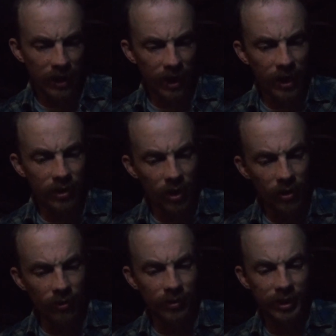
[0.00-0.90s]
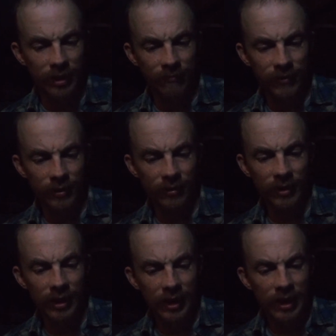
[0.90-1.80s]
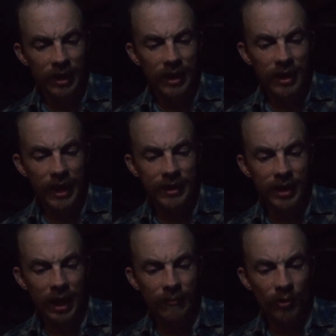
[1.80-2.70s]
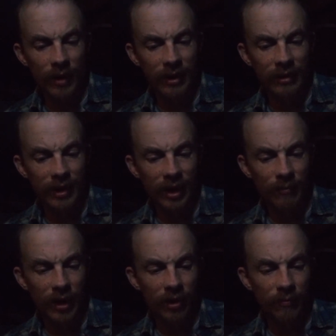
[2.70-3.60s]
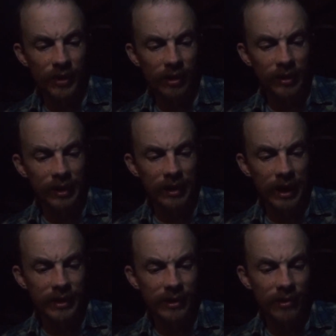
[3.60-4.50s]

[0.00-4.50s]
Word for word: I know, said Flug. Next time you want to think about appealing a case to